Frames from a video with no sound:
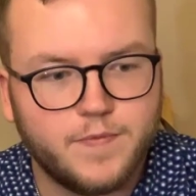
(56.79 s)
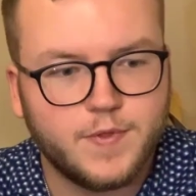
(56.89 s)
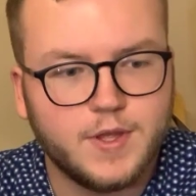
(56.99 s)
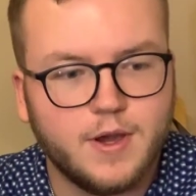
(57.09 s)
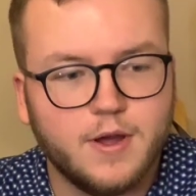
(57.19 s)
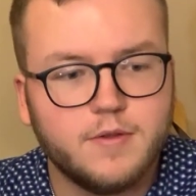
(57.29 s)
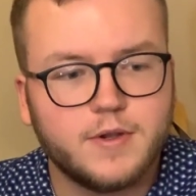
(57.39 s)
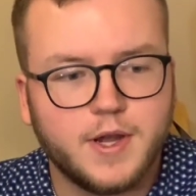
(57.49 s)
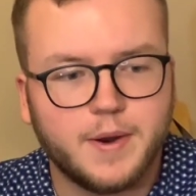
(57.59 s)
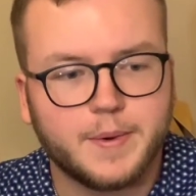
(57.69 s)
The other
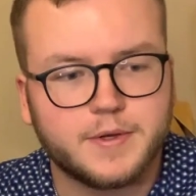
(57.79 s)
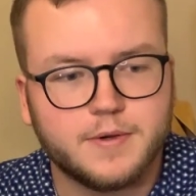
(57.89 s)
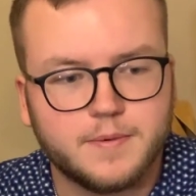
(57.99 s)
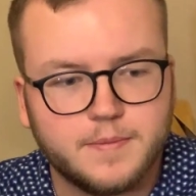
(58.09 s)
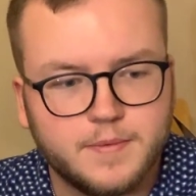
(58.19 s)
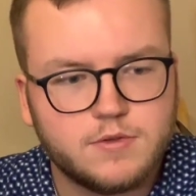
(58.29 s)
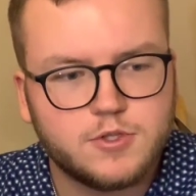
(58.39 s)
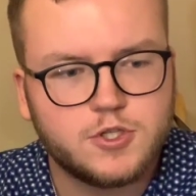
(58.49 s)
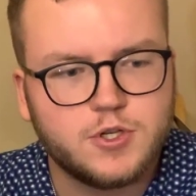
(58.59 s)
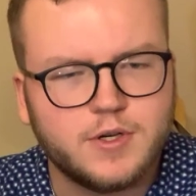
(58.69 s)
character
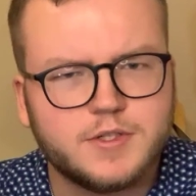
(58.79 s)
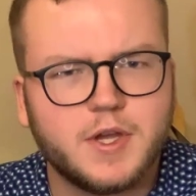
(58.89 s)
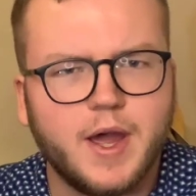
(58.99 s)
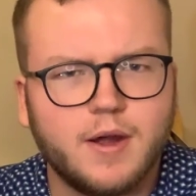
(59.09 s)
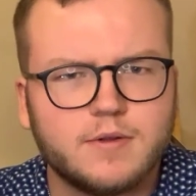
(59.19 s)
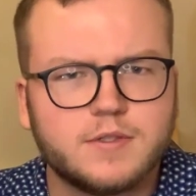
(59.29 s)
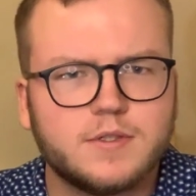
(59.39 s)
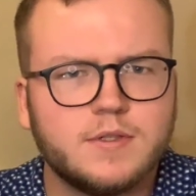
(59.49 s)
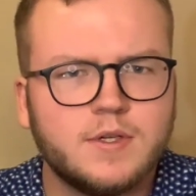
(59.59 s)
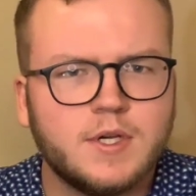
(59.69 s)
starts
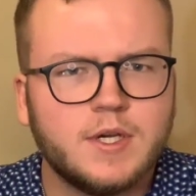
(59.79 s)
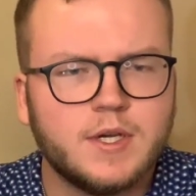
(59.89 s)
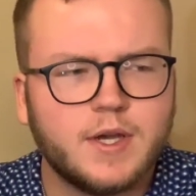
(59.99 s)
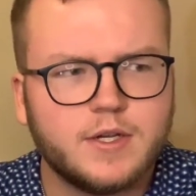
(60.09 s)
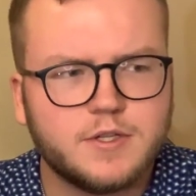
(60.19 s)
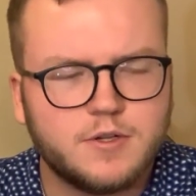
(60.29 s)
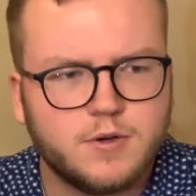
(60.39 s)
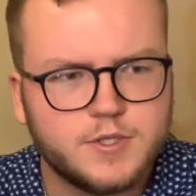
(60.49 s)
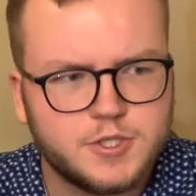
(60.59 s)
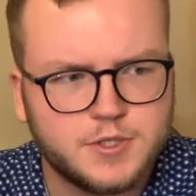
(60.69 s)
out as a
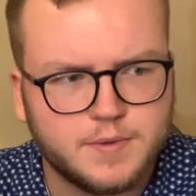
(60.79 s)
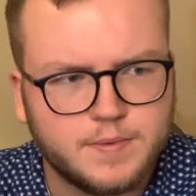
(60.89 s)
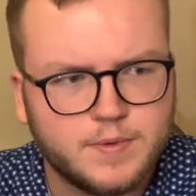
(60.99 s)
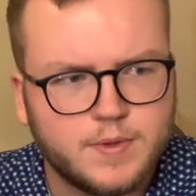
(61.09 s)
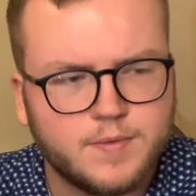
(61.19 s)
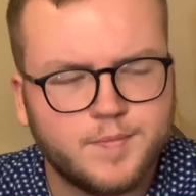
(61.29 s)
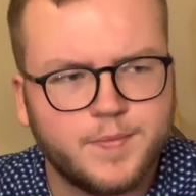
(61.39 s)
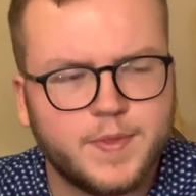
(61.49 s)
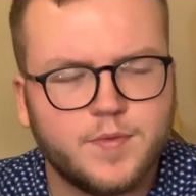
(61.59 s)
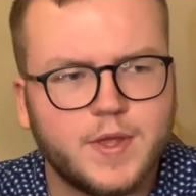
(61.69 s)
Christian,
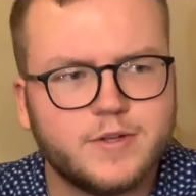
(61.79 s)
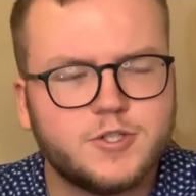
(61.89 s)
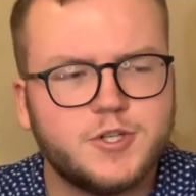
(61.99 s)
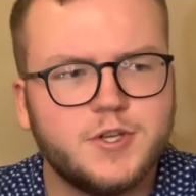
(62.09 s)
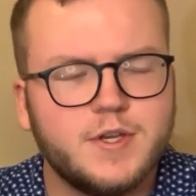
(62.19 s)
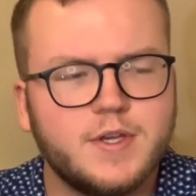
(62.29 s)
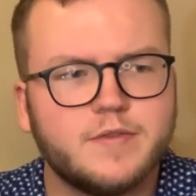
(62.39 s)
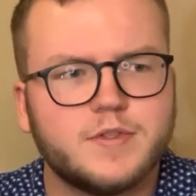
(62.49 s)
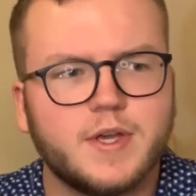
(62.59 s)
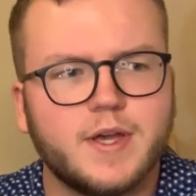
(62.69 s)
and she
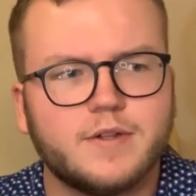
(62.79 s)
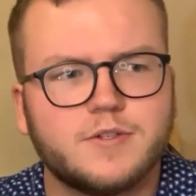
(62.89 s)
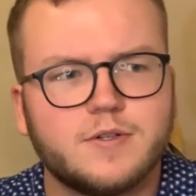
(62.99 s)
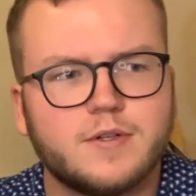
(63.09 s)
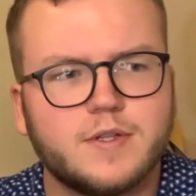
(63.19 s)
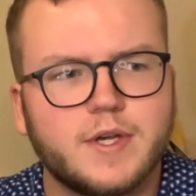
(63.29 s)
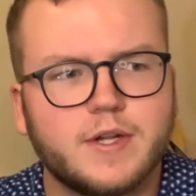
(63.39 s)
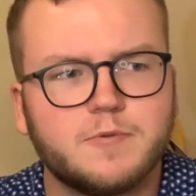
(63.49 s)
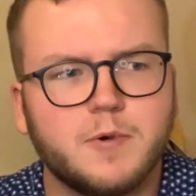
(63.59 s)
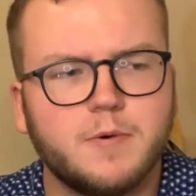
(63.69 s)
gives the answer
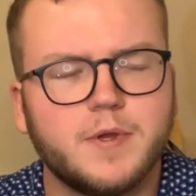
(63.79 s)
that, well,